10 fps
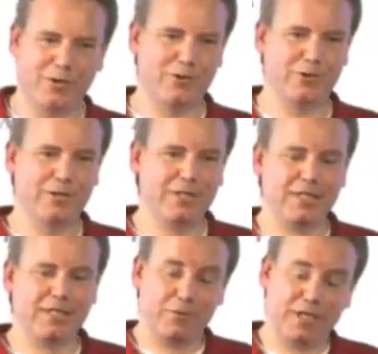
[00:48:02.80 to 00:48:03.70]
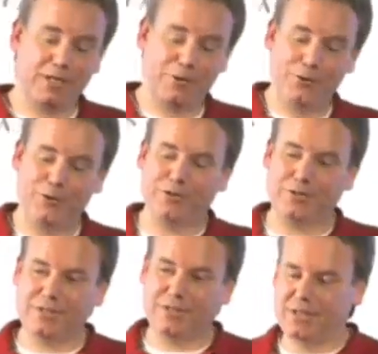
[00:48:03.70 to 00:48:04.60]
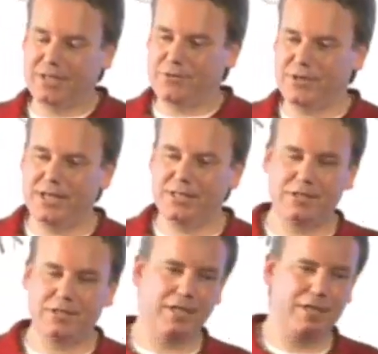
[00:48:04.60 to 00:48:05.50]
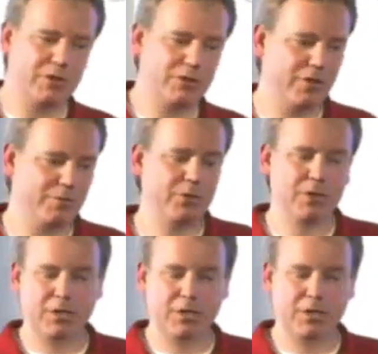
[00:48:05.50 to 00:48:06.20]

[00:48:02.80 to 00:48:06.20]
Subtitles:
model, where you could create a timer job,